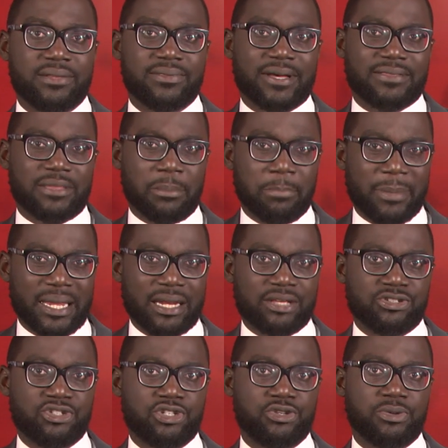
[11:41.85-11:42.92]
that the
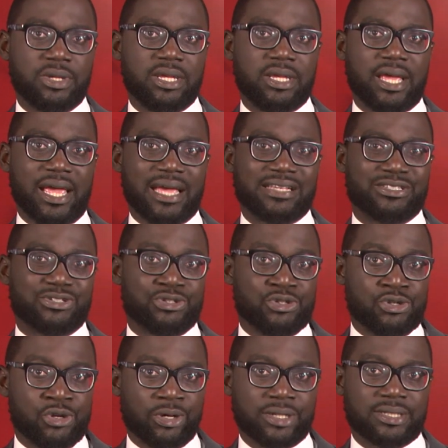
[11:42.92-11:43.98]
ministry is
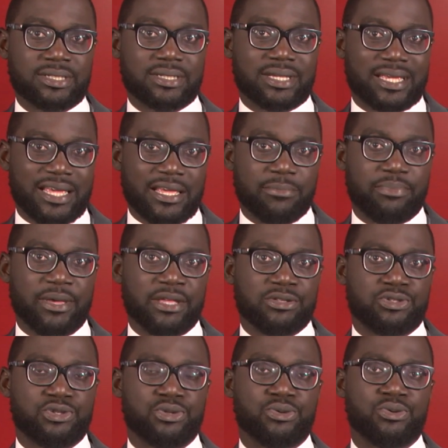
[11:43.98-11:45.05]
not
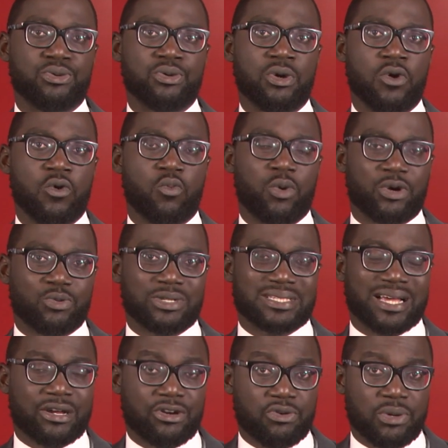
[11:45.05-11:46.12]
keeping to what was
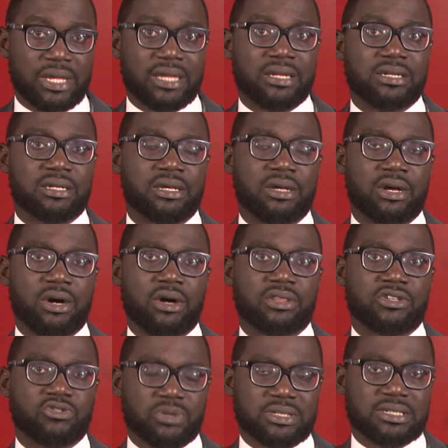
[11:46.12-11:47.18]
agreed on
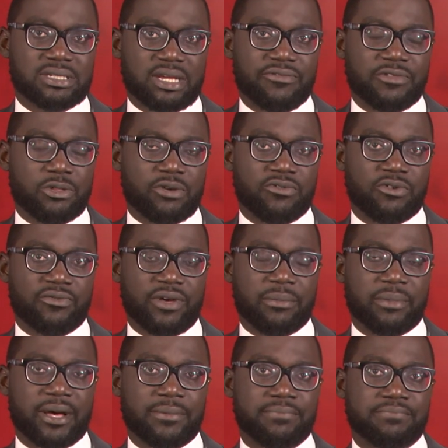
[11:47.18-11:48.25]
the 27th of
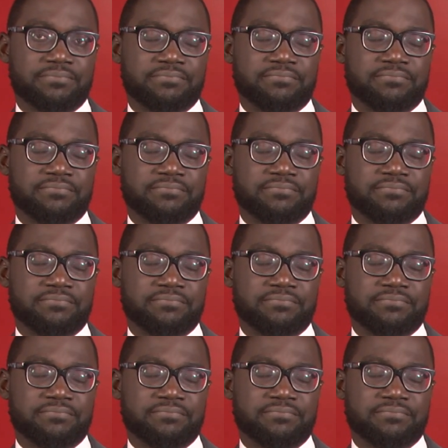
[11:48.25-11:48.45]
November?